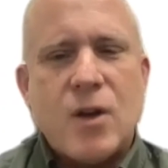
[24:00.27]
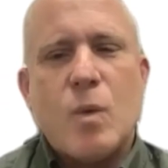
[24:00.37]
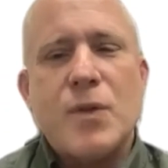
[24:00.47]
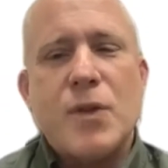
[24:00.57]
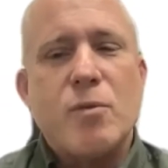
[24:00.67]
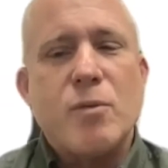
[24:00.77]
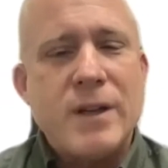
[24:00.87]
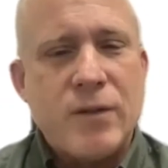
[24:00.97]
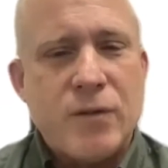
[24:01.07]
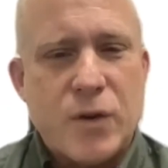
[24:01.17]
what the
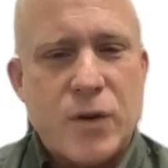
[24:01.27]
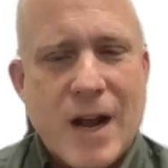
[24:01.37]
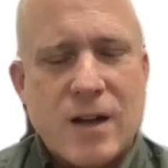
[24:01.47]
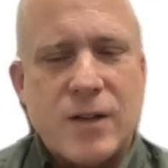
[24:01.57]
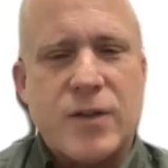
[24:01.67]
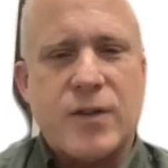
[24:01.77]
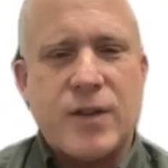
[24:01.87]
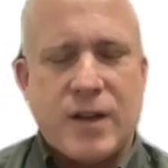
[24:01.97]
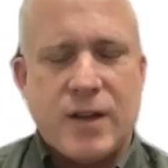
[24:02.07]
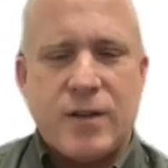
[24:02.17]
reason for dialysis
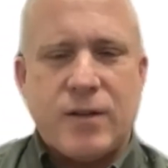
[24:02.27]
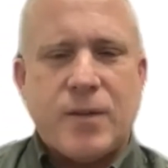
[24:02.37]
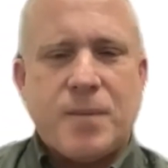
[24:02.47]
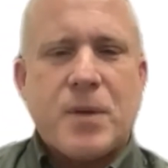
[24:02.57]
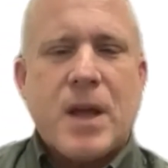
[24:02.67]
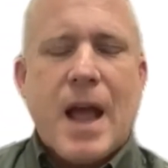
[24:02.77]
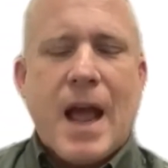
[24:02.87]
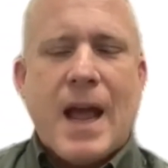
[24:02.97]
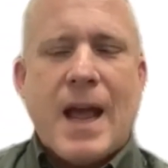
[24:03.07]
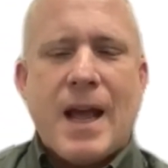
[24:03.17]
is,
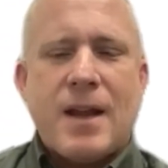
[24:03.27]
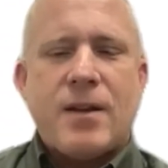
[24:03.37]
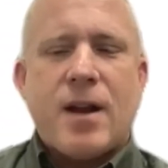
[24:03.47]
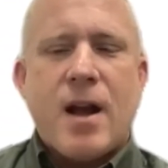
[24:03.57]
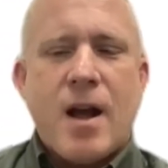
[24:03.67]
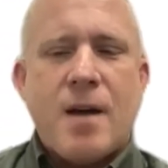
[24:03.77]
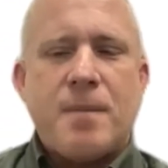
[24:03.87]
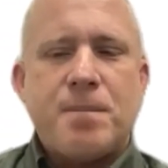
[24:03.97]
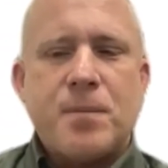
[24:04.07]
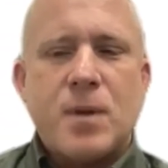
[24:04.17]
and
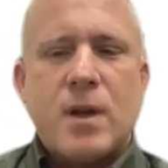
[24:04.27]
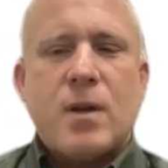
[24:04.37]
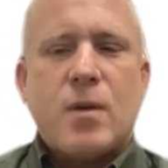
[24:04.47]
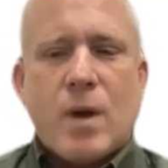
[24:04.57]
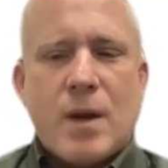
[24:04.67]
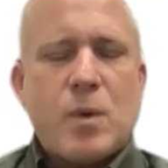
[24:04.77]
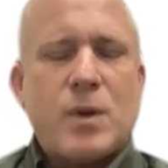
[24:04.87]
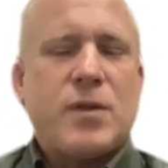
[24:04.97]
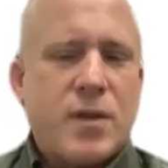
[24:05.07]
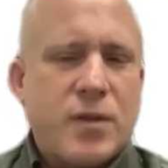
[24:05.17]

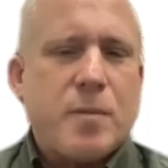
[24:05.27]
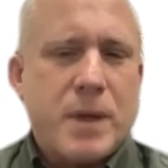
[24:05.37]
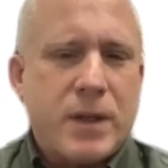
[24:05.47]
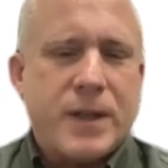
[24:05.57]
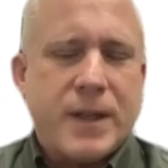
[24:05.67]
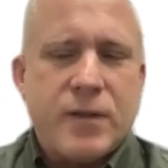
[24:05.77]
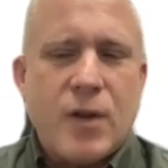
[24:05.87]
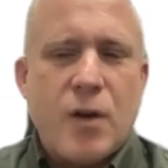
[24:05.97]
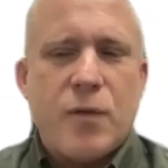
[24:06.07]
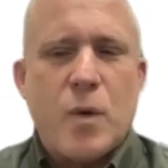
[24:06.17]
what's the stability.
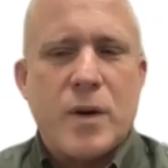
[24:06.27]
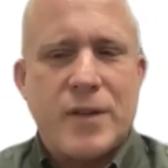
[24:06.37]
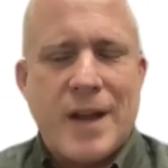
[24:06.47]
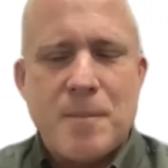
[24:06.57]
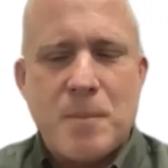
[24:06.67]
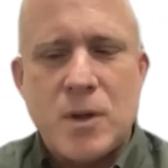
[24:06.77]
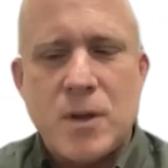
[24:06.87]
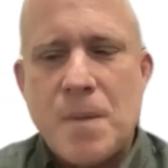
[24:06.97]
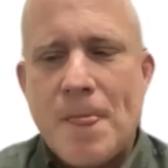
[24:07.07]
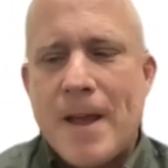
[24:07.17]
So for
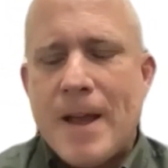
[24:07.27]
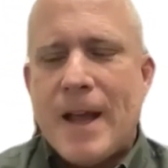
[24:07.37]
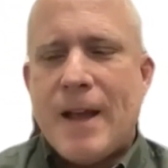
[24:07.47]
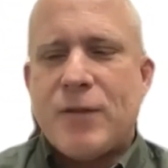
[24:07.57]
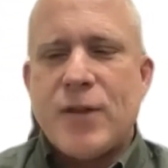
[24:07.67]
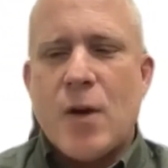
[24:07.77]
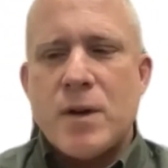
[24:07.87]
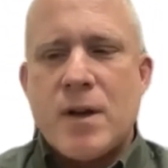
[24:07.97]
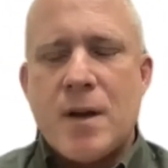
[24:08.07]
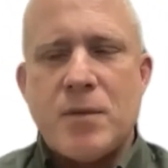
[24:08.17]
example, if
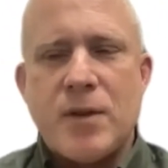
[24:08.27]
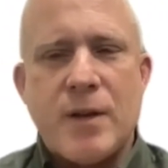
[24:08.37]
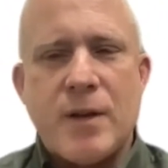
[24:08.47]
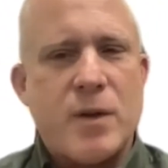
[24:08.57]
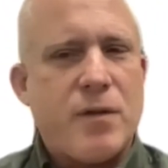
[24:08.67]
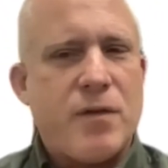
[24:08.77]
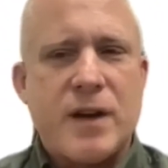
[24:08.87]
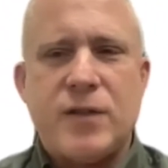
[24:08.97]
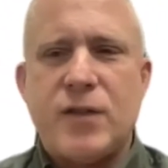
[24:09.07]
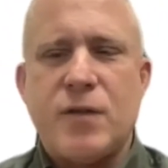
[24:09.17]
someone comes in with a
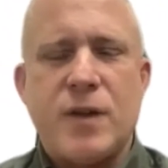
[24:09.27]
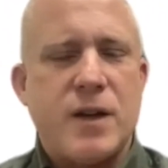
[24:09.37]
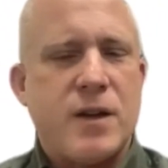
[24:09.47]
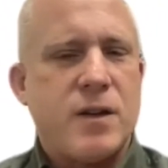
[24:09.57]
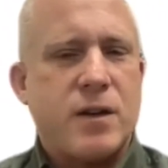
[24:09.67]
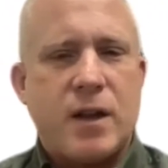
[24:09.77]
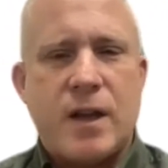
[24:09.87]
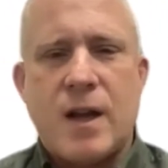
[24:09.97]
very severe